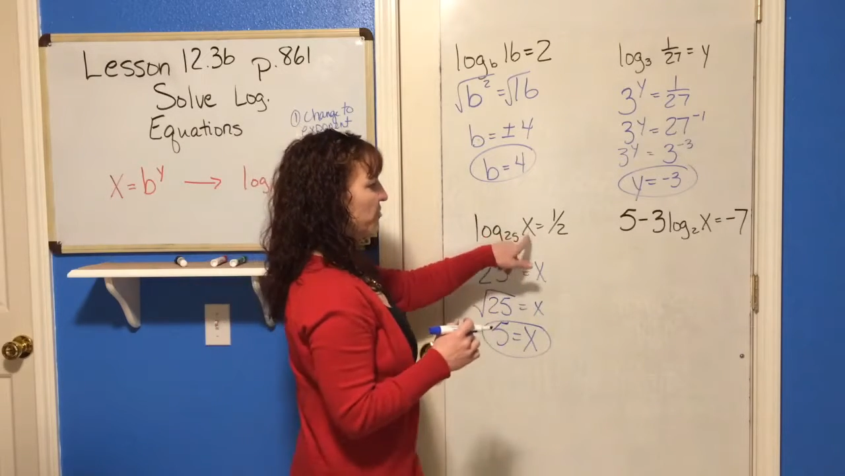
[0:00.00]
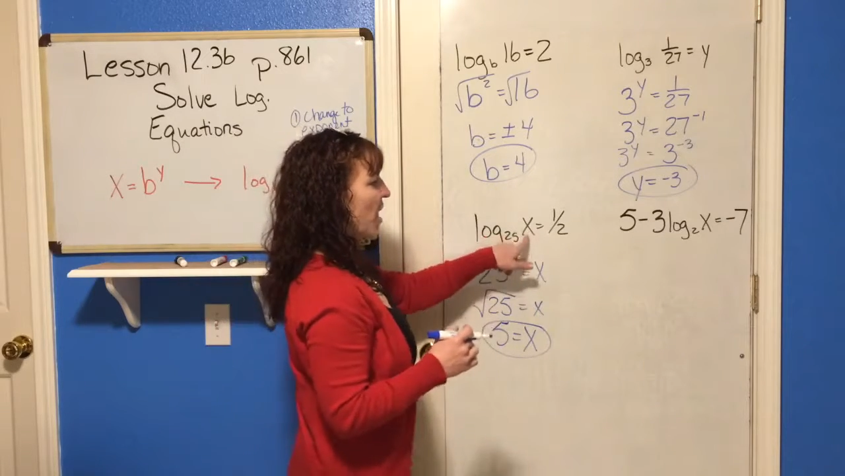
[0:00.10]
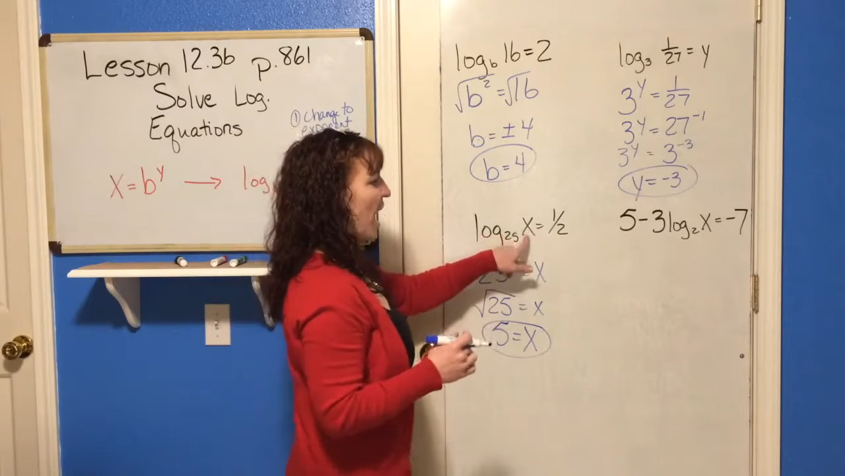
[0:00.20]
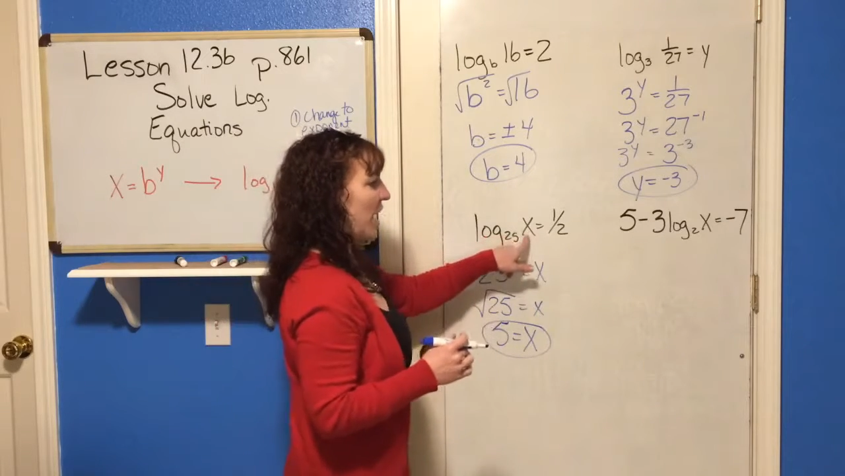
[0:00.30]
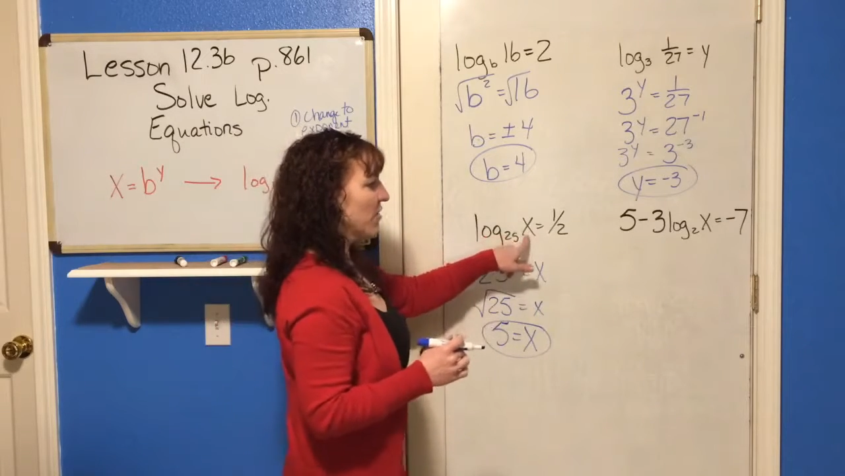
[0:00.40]

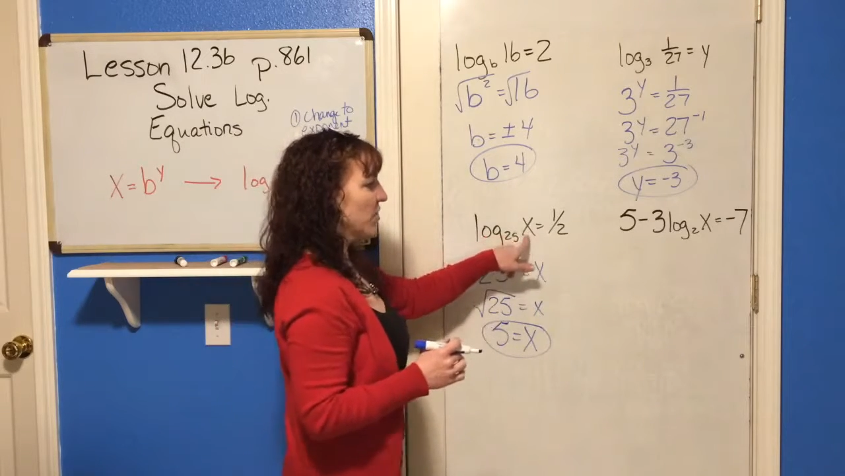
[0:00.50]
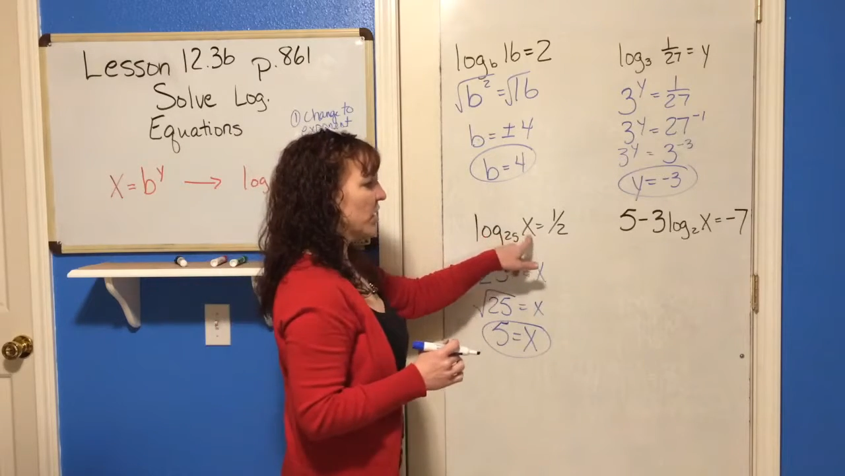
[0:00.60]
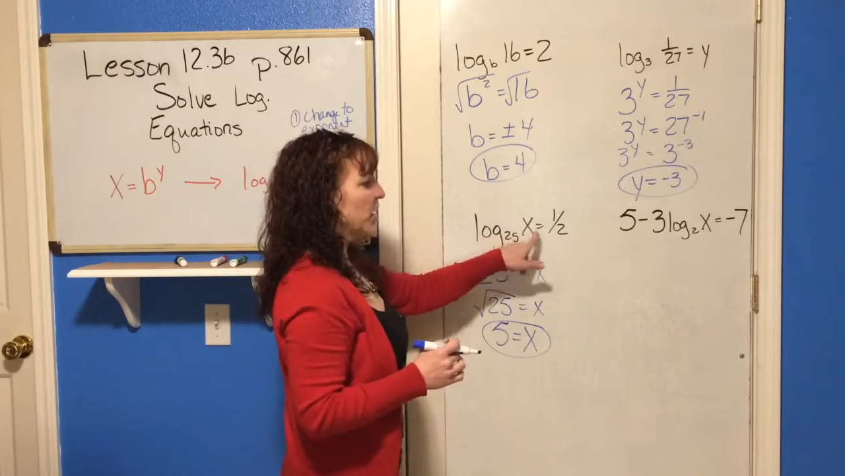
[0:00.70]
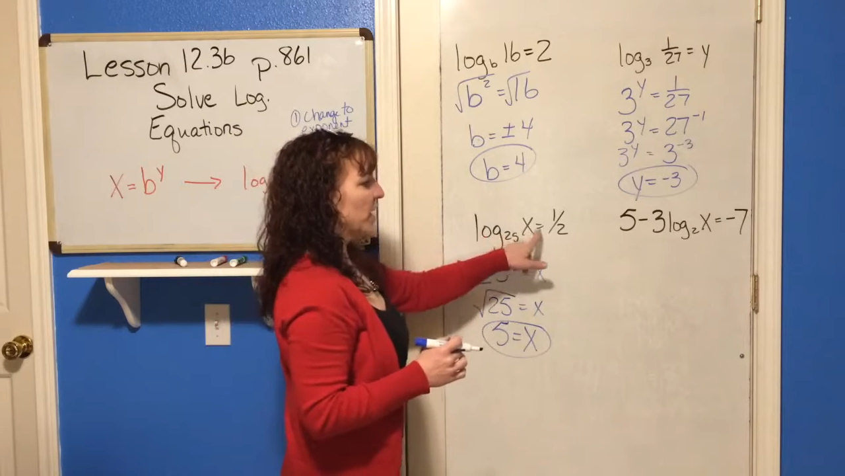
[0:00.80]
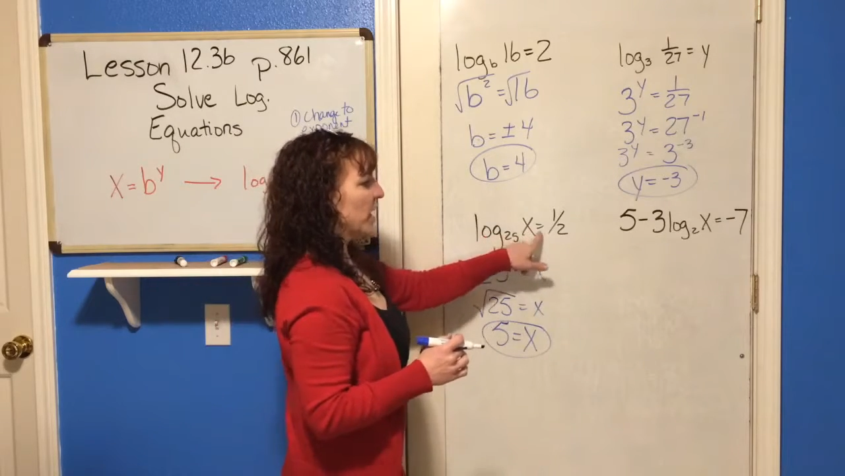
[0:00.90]
5
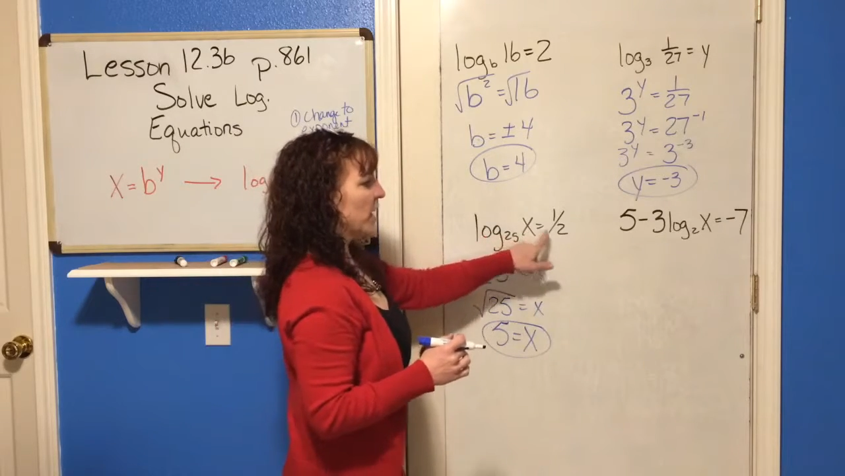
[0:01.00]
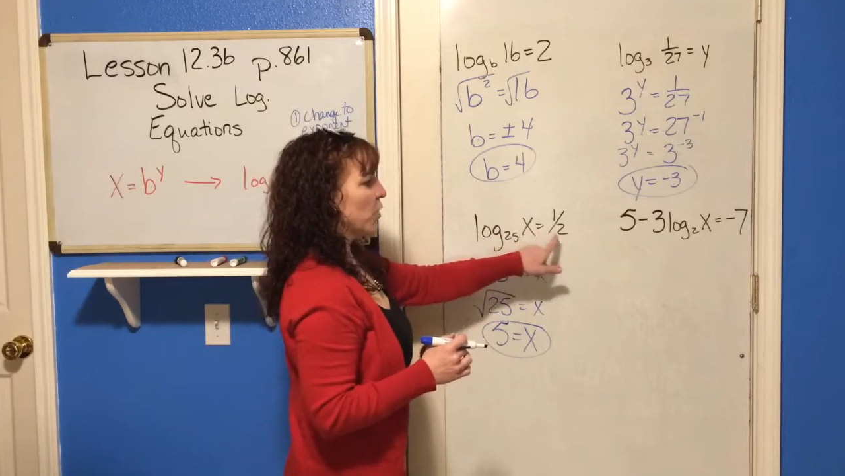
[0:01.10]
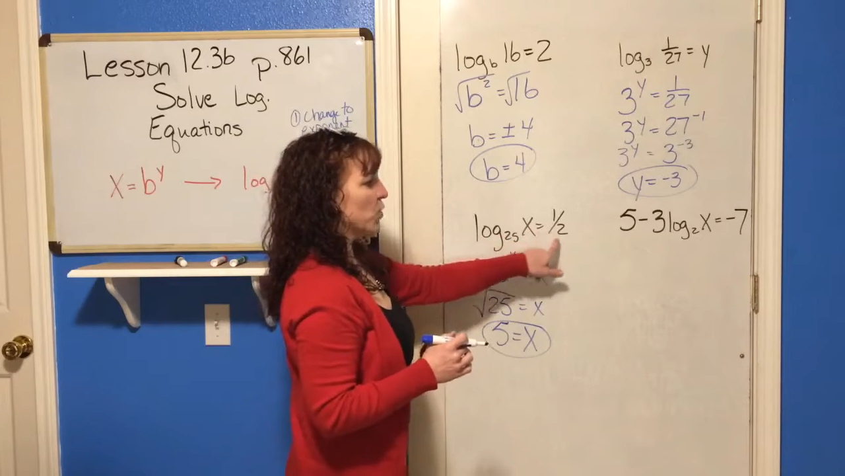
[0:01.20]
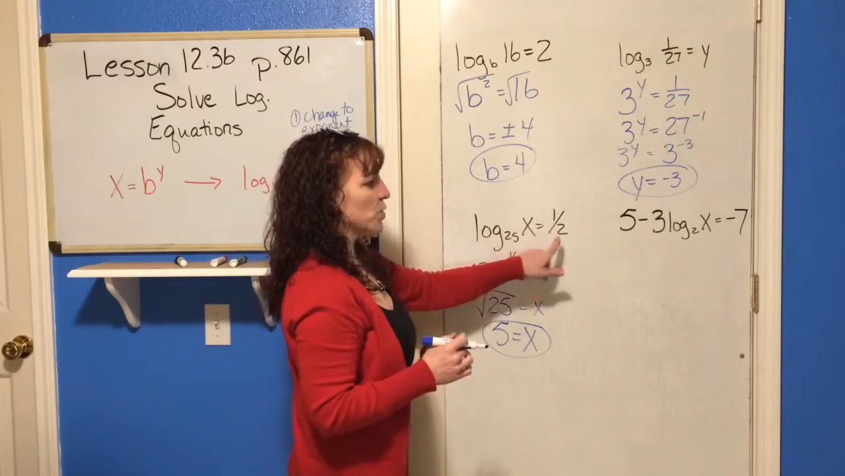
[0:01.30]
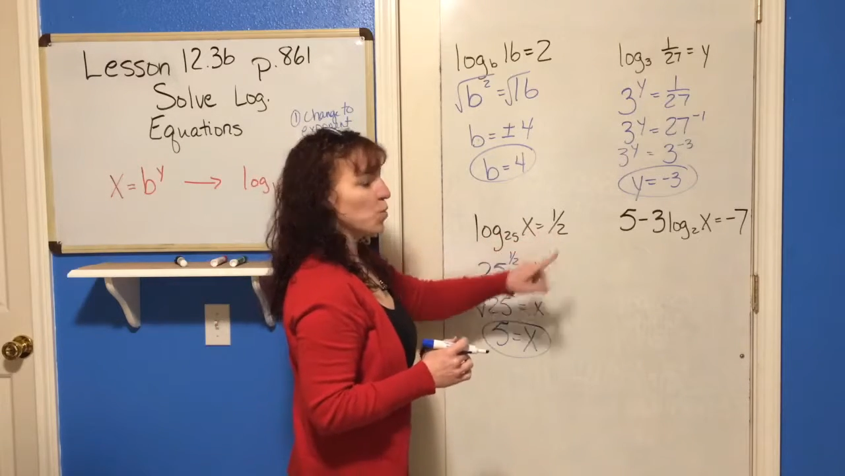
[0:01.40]

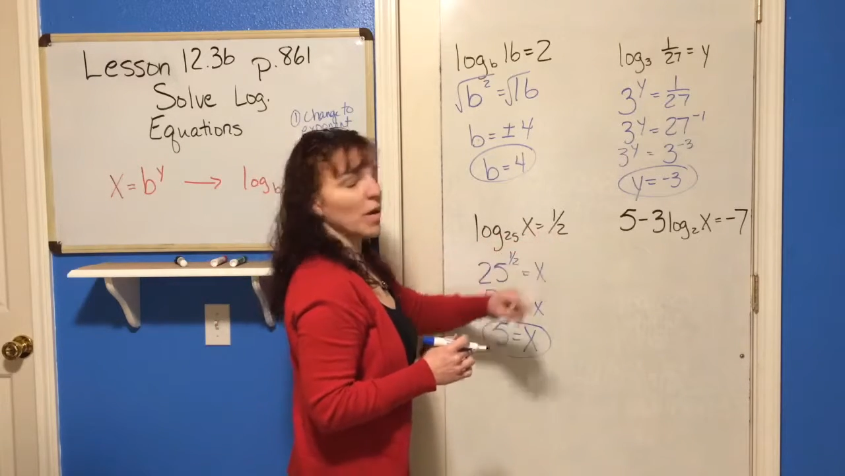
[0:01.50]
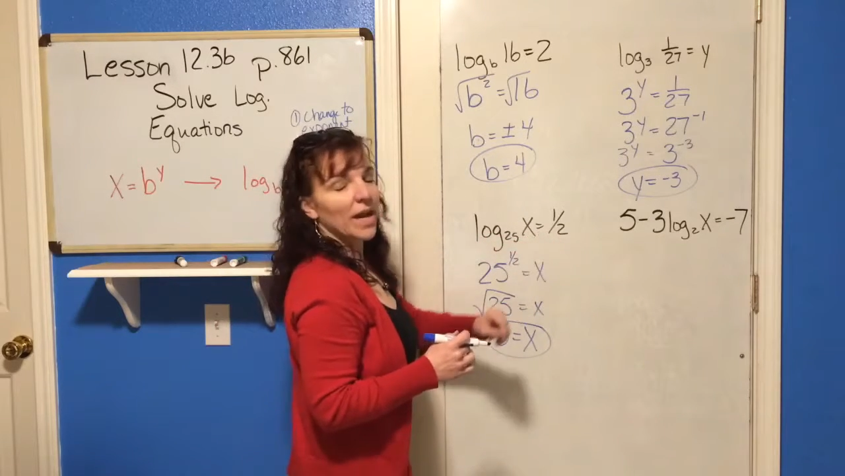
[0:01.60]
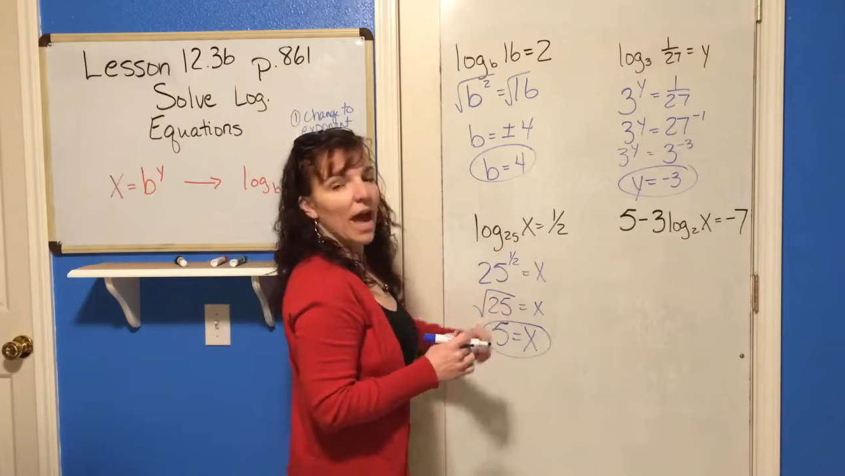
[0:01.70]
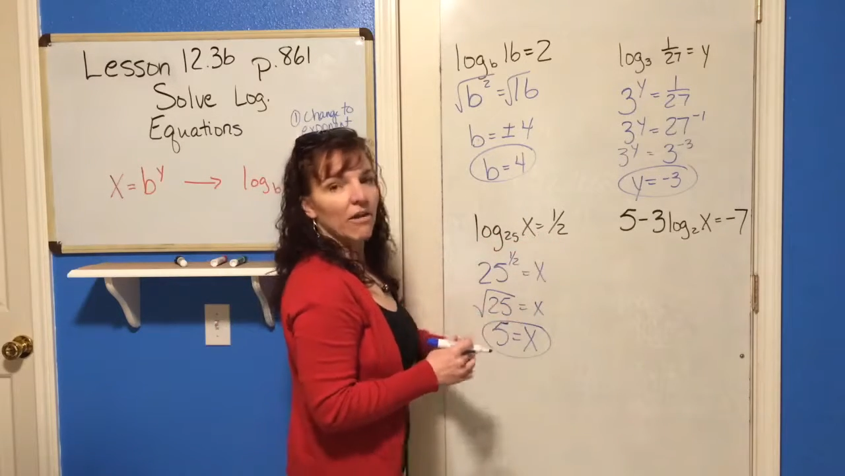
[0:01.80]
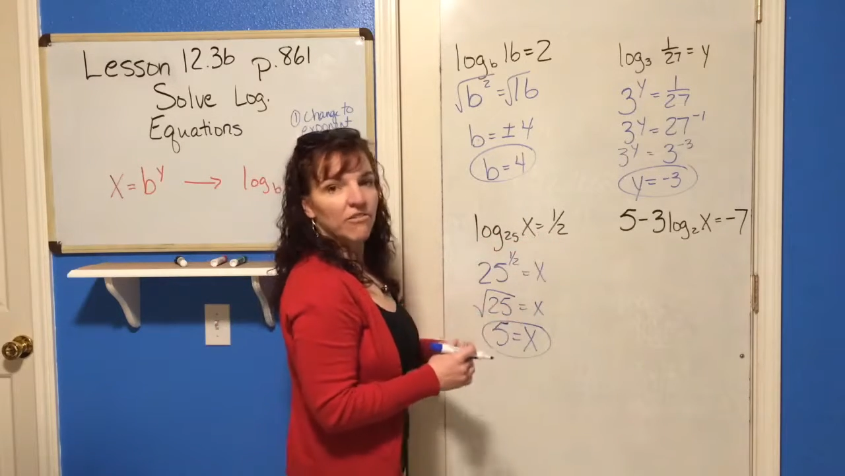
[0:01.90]
equals 1
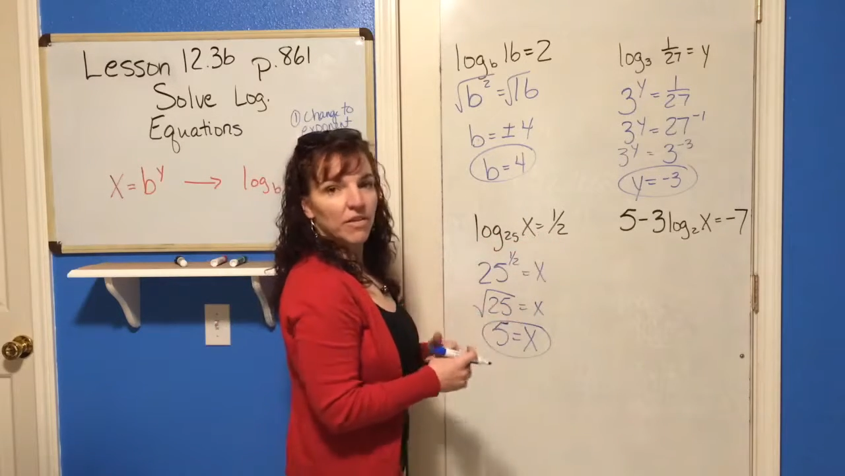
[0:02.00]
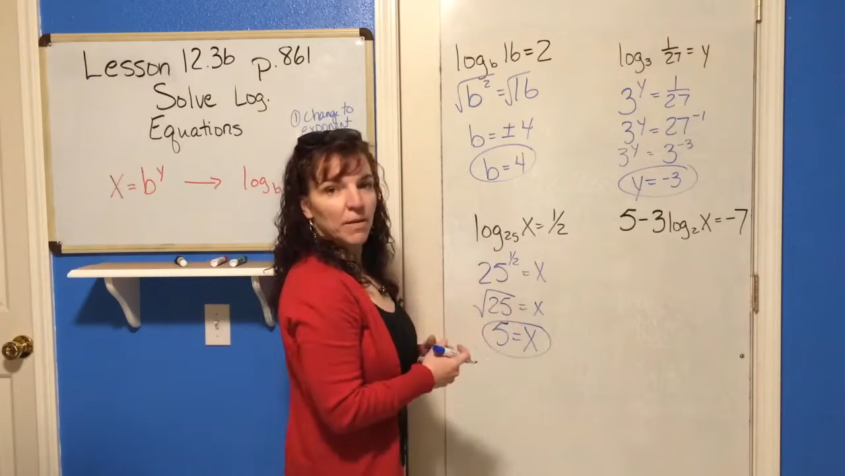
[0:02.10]
half.